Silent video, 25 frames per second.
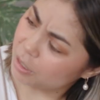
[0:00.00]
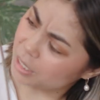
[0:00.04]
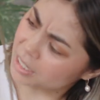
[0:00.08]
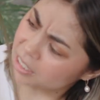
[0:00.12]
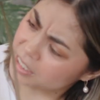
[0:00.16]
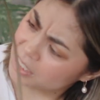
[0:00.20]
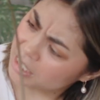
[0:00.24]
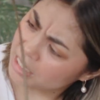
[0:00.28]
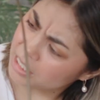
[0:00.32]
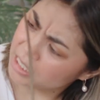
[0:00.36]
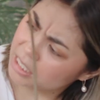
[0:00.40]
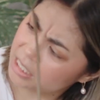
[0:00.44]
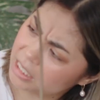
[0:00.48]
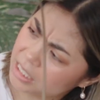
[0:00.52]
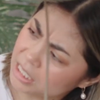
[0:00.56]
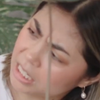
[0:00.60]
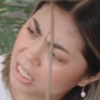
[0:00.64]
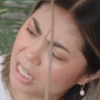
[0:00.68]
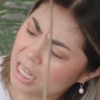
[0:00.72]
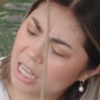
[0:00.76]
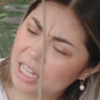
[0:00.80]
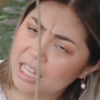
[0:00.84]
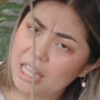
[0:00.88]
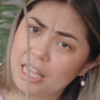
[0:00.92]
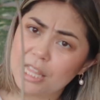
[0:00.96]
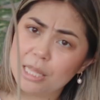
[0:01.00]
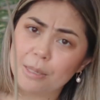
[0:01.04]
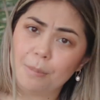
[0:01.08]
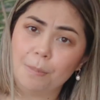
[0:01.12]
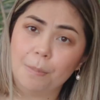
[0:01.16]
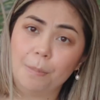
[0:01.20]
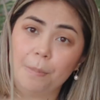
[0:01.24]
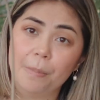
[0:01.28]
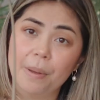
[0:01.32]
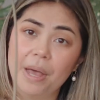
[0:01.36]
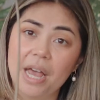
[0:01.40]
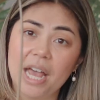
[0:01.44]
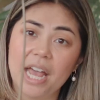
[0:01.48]
you guys can see the
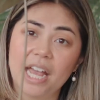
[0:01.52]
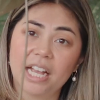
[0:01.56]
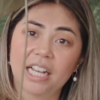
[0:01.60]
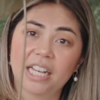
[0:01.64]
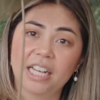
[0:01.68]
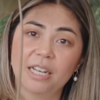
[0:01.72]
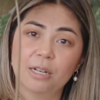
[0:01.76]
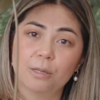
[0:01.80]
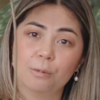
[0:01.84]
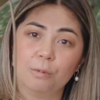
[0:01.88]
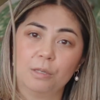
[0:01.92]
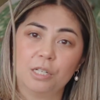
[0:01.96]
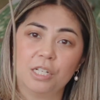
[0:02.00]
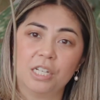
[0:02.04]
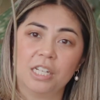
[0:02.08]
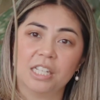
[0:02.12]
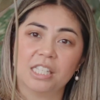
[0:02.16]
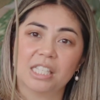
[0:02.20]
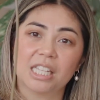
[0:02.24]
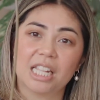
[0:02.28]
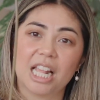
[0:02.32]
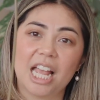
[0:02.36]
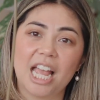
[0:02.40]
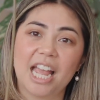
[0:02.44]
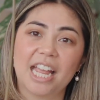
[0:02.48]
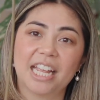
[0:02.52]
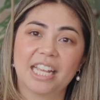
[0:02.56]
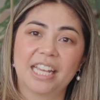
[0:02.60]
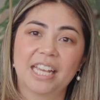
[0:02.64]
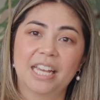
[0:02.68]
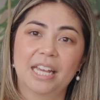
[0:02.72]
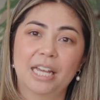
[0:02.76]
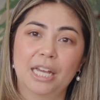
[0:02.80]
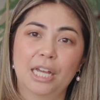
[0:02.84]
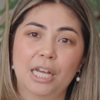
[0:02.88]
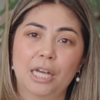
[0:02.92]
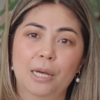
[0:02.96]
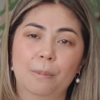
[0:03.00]
back, which is
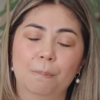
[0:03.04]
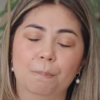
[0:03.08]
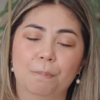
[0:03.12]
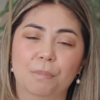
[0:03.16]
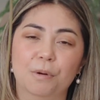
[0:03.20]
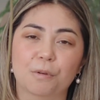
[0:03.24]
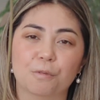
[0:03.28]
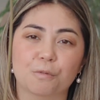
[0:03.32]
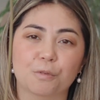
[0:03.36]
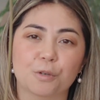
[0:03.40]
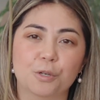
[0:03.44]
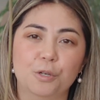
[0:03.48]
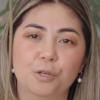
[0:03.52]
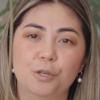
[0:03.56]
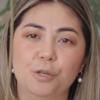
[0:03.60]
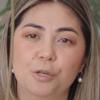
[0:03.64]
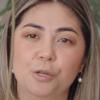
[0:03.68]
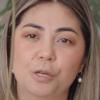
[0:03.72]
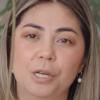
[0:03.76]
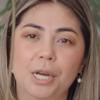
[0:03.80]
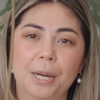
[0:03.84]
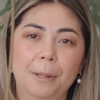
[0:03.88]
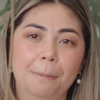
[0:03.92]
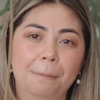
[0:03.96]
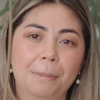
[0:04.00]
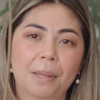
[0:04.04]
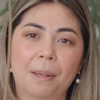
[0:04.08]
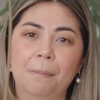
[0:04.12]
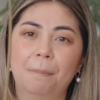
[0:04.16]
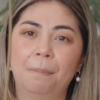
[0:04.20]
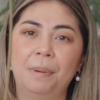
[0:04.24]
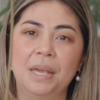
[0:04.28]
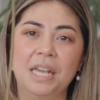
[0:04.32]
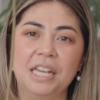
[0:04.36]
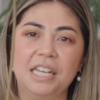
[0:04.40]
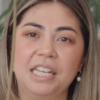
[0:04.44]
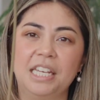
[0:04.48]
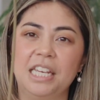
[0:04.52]
like maroon,
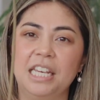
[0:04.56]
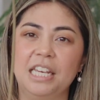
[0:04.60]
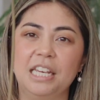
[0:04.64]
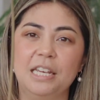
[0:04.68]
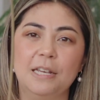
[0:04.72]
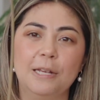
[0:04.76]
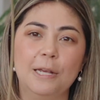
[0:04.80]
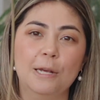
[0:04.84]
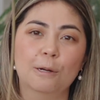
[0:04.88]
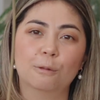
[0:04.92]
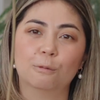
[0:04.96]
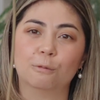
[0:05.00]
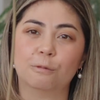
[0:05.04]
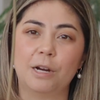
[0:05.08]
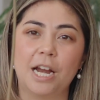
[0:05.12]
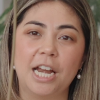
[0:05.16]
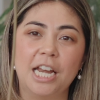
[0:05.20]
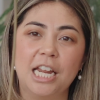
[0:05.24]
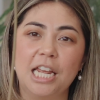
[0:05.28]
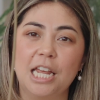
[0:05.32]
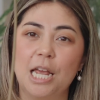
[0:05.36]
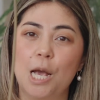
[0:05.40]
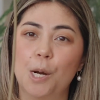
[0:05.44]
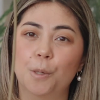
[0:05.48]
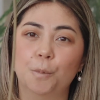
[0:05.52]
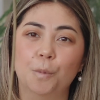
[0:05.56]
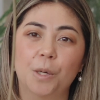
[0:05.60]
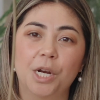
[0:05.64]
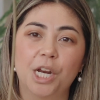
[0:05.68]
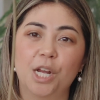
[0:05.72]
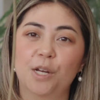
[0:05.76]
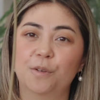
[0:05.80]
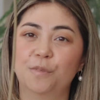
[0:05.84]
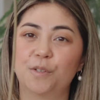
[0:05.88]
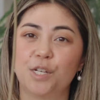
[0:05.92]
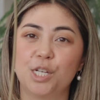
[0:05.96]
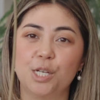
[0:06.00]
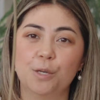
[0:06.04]
pinky, reddy,
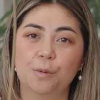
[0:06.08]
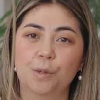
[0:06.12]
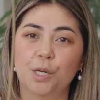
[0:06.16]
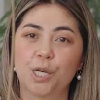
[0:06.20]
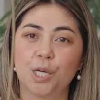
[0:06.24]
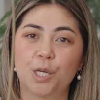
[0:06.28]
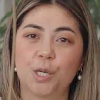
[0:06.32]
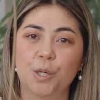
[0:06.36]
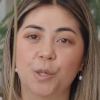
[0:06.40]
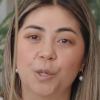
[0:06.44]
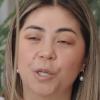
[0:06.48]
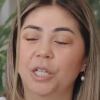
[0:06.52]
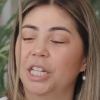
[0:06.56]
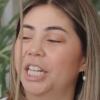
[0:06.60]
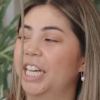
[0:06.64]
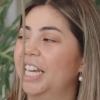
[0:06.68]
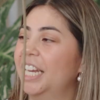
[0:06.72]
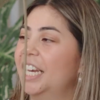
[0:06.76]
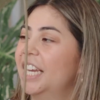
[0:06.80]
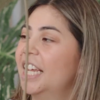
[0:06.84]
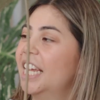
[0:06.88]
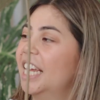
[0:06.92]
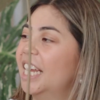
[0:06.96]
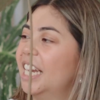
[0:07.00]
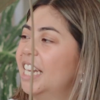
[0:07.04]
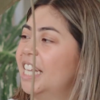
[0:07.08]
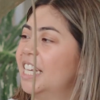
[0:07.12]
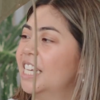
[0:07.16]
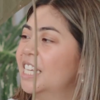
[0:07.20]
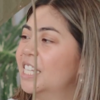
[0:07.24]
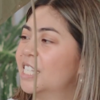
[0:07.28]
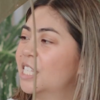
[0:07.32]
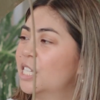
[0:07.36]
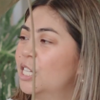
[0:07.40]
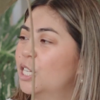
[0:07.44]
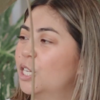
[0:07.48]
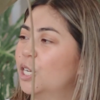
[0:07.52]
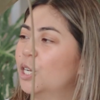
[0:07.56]
whatever you want to call it. It
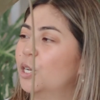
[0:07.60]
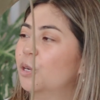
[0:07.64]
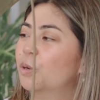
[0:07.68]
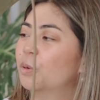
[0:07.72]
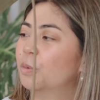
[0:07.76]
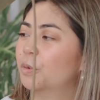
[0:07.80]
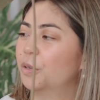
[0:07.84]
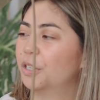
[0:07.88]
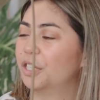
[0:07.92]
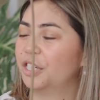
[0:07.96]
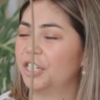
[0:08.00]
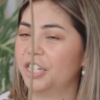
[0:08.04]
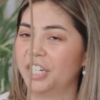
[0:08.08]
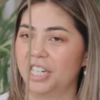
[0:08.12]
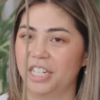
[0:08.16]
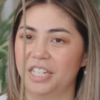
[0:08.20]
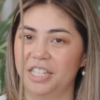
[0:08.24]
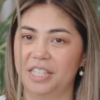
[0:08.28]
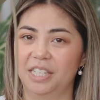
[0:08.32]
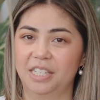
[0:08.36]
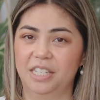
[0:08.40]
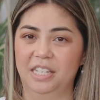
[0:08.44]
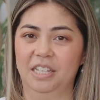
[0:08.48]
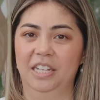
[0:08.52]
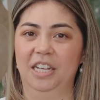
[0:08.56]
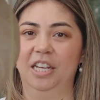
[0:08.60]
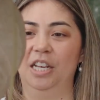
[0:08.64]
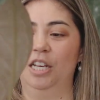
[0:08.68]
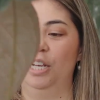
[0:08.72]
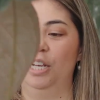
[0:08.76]
is gorgeous.